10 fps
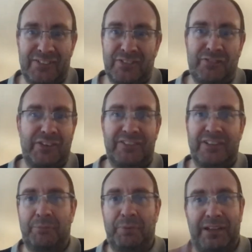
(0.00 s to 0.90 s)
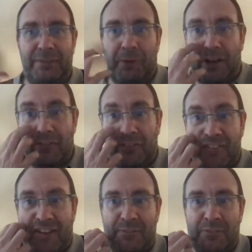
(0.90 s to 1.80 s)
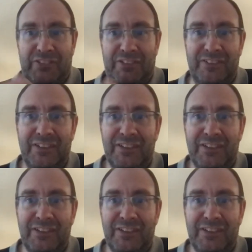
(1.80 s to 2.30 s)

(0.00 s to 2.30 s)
So if, for example, they buy via Amazon,